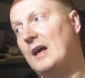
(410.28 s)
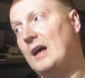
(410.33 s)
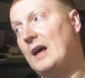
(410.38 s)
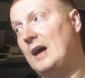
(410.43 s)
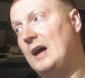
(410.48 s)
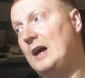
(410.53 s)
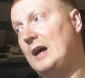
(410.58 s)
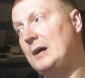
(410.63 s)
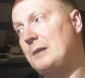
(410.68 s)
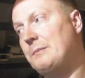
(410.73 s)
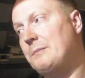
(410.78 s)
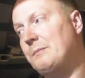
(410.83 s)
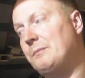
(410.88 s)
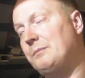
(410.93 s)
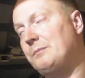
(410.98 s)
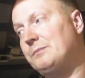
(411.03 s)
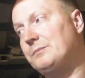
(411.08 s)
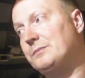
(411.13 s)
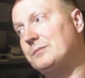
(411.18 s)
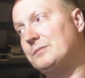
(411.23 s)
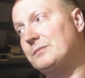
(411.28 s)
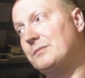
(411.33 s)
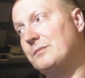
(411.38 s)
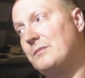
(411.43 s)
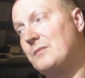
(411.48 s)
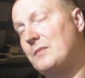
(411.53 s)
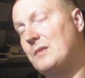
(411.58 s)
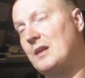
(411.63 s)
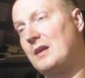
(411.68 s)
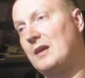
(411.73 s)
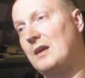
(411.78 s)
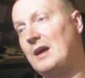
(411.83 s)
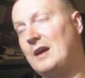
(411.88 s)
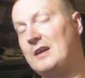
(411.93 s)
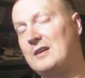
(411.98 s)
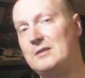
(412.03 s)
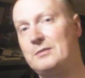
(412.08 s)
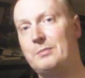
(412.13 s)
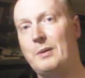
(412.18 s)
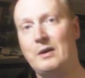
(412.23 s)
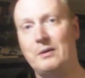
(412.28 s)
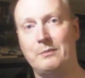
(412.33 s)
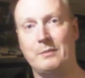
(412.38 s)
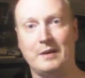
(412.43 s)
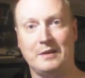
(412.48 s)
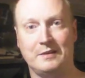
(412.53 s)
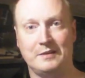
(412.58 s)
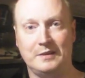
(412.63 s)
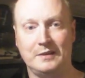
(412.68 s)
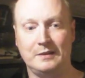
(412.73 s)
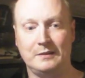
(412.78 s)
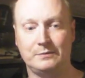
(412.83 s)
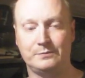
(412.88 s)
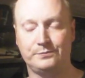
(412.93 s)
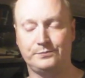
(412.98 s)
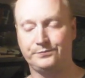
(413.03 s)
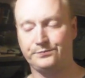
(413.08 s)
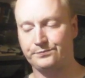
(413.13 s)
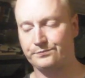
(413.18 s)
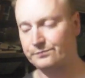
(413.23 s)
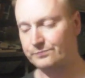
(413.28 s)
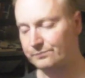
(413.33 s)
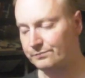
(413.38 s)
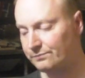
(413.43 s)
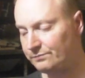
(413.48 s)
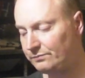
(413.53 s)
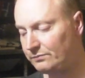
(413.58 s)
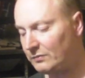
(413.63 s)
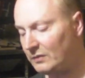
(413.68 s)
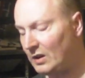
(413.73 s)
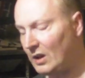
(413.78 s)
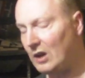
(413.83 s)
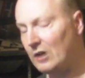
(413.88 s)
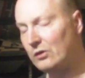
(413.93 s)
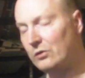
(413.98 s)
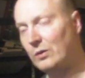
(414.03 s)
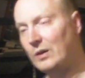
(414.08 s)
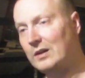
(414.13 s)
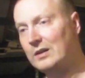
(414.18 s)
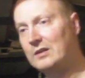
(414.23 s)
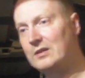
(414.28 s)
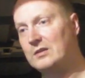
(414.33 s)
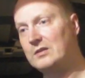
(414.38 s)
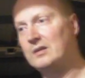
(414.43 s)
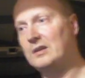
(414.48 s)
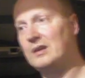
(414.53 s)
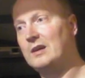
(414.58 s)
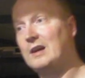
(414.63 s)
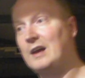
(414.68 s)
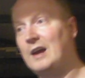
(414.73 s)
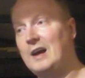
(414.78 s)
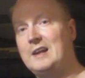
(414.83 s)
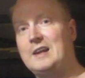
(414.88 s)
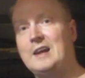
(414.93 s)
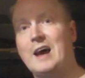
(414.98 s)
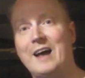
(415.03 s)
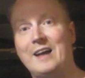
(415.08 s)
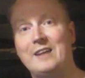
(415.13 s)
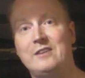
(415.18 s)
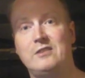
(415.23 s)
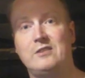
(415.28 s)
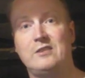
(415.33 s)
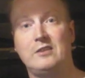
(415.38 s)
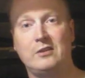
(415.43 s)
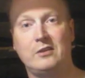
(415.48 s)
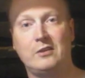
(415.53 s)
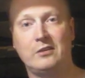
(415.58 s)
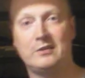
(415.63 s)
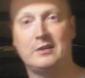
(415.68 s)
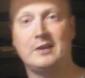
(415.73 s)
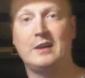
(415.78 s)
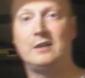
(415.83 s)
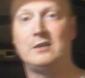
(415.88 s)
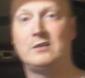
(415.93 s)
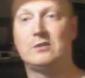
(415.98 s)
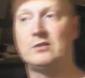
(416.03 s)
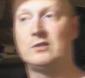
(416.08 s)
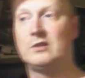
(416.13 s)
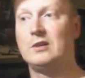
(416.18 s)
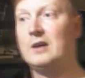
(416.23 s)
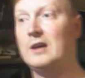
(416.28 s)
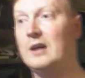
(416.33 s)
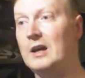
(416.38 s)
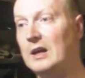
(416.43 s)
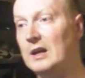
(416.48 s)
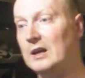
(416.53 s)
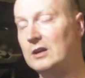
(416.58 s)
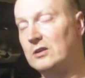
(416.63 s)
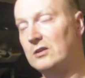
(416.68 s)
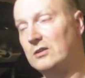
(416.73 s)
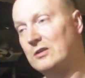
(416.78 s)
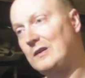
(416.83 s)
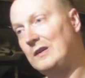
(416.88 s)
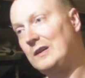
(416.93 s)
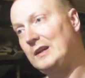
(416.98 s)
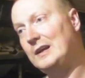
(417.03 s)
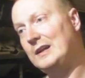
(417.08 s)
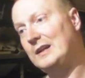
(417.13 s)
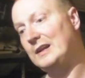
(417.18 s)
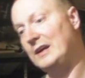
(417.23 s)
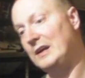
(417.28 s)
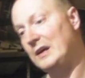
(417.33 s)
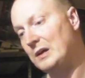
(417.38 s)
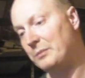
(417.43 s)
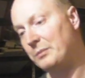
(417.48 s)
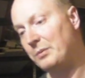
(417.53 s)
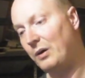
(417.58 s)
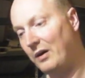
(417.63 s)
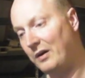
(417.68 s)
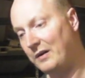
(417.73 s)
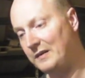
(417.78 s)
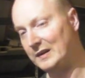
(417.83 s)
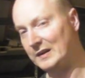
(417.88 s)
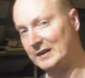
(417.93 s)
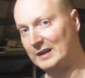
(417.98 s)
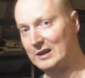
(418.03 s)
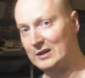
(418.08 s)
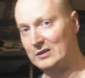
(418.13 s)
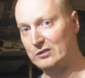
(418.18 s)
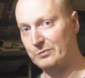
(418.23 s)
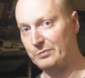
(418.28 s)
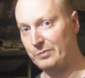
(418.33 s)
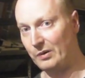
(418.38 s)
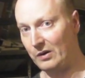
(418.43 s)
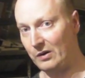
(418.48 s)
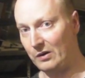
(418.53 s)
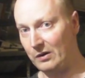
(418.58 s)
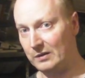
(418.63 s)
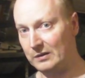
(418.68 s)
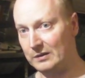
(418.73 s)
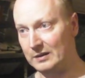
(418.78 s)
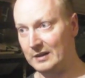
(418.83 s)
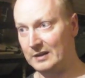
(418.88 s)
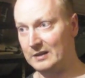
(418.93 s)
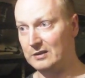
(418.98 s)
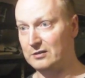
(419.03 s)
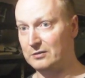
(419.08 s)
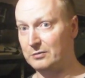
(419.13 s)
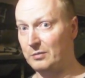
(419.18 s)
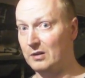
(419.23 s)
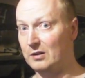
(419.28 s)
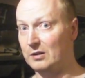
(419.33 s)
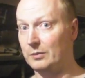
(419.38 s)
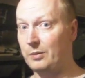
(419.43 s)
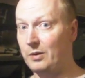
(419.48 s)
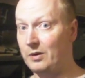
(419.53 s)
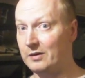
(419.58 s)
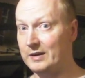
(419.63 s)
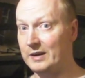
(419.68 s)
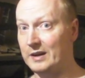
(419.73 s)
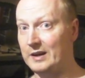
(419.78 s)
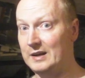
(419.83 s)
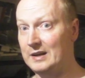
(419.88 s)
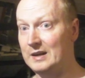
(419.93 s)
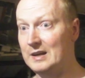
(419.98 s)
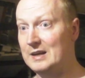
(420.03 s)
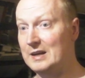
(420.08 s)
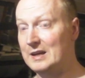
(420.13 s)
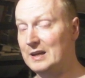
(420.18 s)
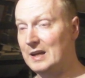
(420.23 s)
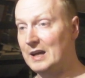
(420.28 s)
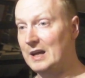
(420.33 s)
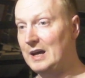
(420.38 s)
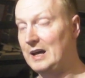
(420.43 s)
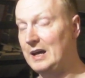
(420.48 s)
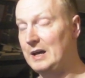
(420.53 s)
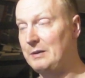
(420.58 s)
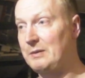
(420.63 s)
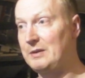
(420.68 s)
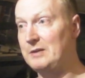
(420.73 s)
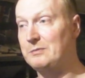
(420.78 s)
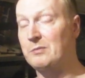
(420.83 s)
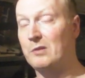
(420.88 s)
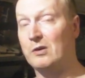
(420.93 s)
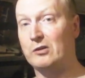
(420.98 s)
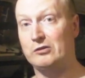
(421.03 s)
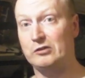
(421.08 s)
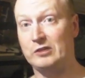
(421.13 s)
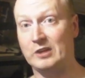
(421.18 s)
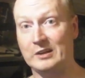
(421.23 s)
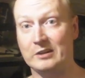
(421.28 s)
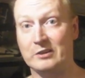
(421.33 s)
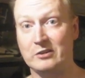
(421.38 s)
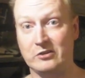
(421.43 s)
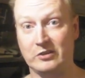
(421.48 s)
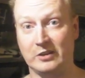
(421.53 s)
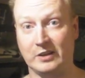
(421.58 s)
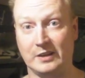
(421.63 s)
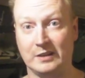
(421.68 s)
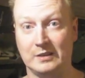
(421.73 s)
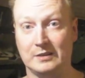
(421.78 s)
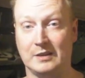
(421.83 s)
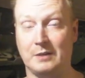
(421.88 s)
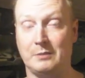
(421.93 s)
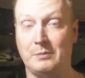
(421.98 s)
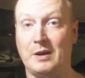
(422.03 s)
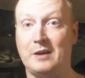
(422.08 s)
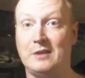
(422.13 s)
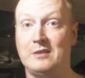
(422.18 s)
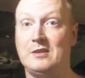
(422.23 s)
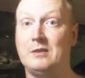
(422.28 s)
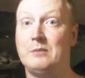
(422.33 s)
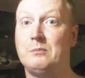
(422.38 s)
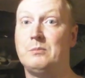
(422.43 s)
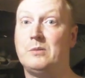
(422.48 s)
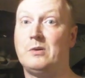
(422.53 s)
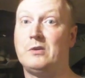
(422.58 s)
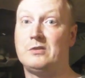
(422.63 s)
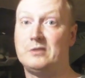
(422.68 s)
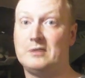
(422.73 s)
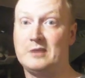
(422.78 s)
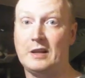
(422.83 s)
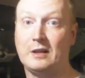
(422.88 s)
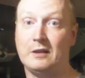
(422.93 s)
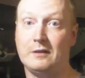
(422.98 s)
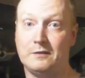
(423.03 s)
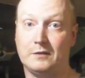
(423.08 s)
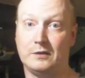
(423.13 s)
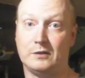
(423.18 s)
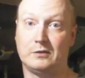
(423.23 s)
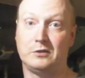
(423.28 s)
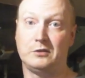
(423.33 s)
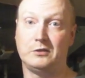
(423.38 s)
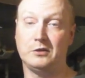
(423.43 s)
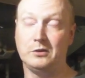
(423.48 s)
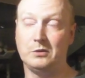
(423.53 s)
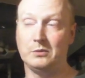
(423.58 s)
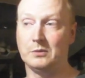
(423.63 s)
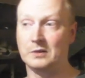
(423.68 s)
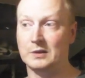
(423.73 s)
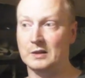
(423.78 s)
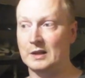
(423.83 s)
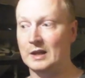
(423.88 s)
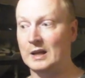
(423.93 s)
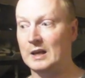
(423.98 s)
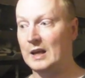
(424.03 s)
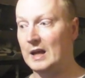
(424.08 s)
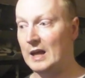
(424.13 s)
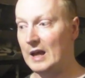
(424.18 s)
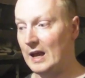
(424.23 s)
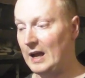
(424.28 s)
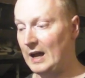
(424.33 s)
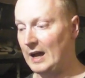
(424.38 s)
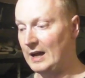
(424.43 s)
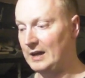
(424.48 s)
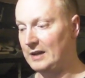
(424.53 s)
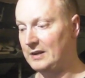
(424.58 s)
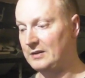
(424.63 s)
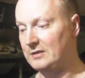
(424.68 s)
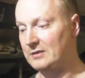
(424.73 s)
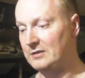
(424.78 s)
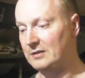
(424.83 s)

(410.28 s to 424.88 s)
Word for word: um, experimenting as well as enhancing your skills because clearly potting a larger ball in a smaller pocket um, is more challenging and makes it more skillful to do. And